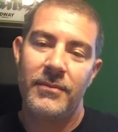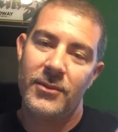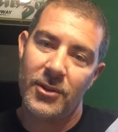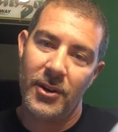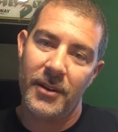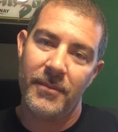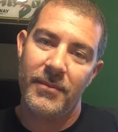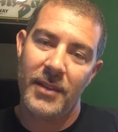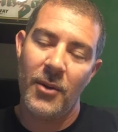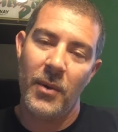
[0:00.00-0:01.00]
Sorry,
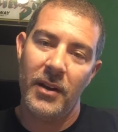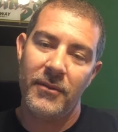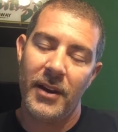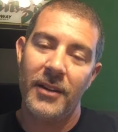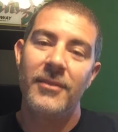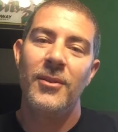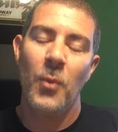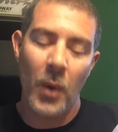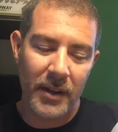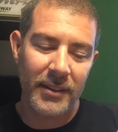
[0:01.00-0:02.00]
not wildfire.
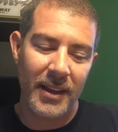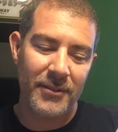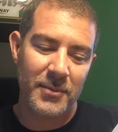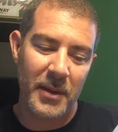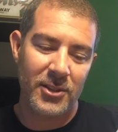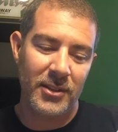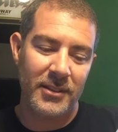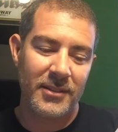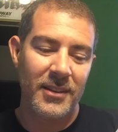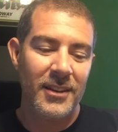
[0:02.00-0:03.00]
Wildlife
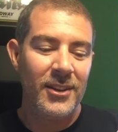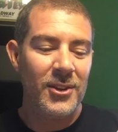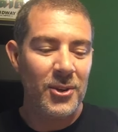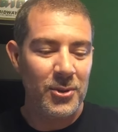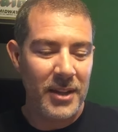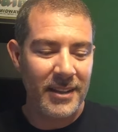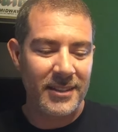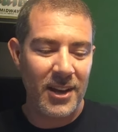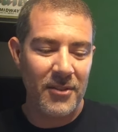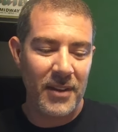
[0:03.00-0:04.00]
specialist, who
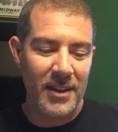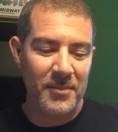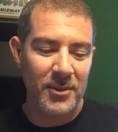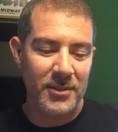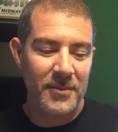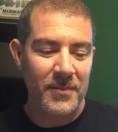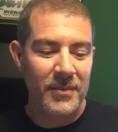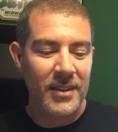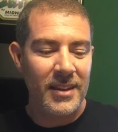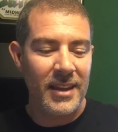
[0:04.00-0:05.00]
takes care of animals.
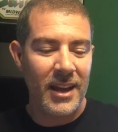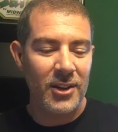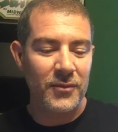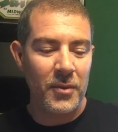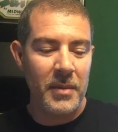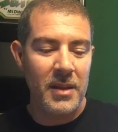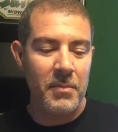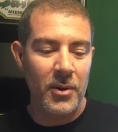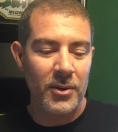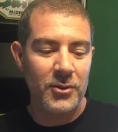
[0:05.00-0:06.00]
He cares for many
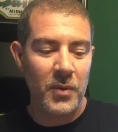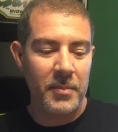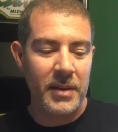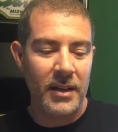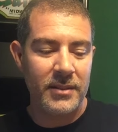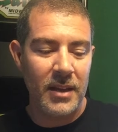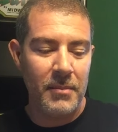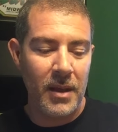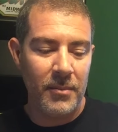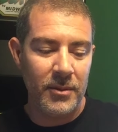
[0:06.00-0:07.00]
birds, reptiles, and
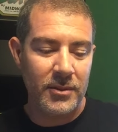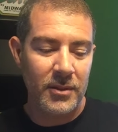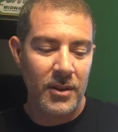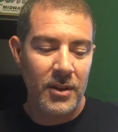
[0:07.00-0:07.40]
mammals.